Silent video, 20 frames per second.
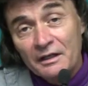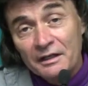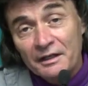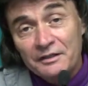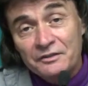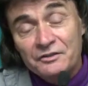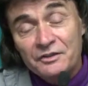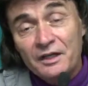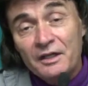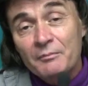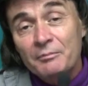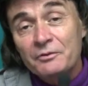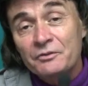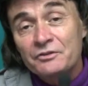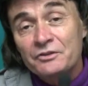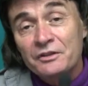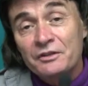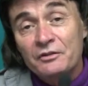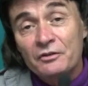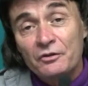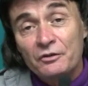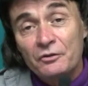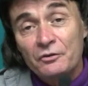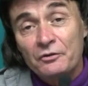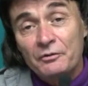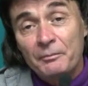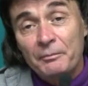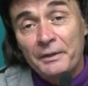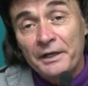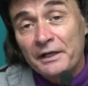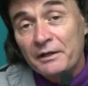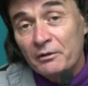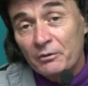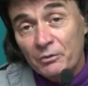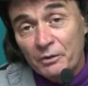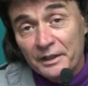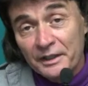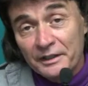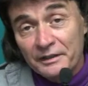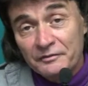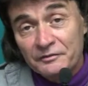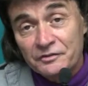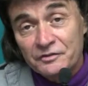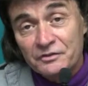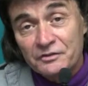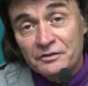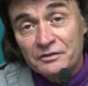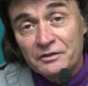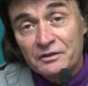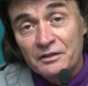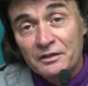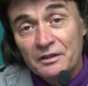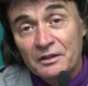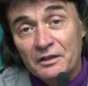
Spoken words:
Examples include beta waves,